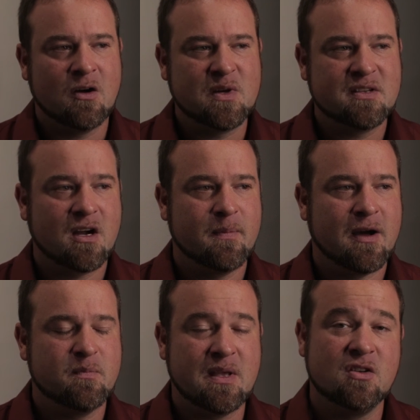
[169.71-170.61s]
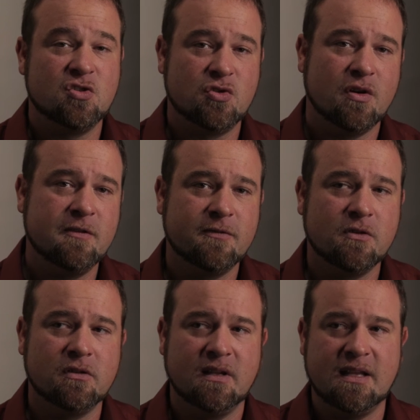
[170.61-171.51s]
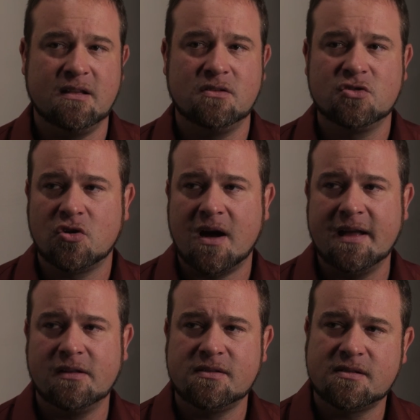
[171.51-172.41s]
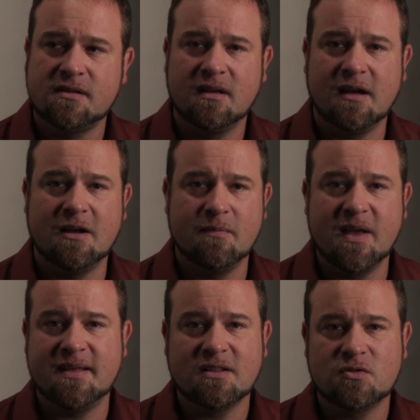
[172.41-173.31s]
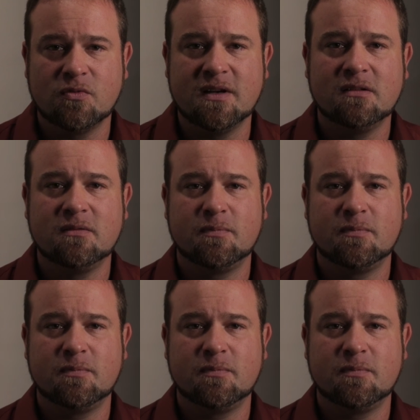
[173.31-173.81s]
We talk about being joyful in trials, and that's real.